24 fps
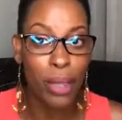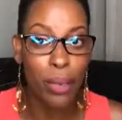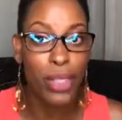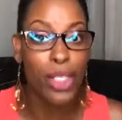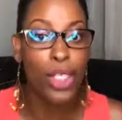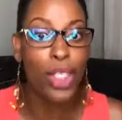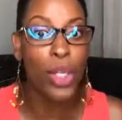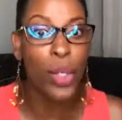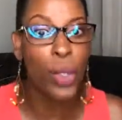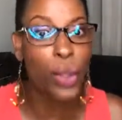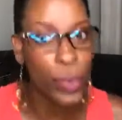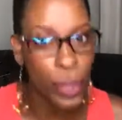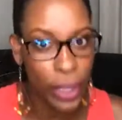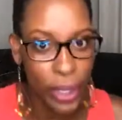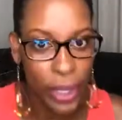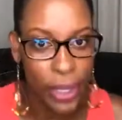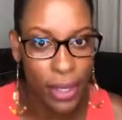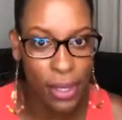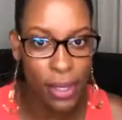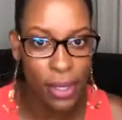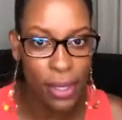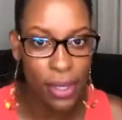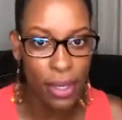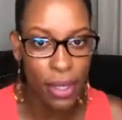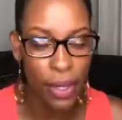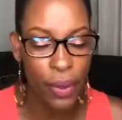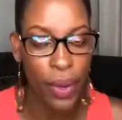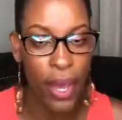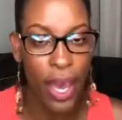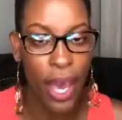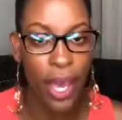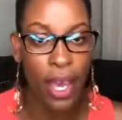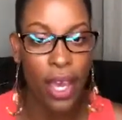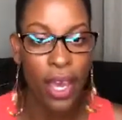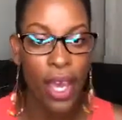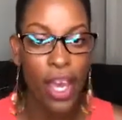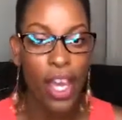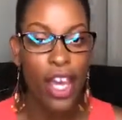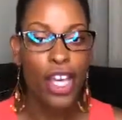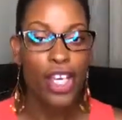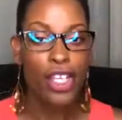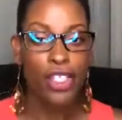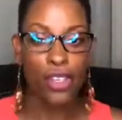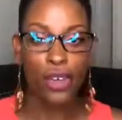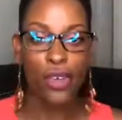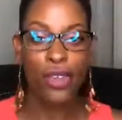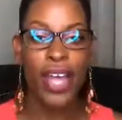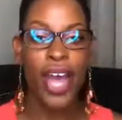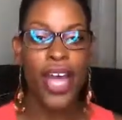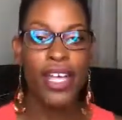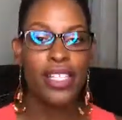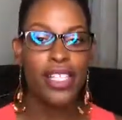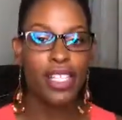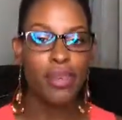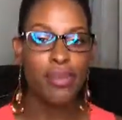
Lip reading: glorious, okay? So that's the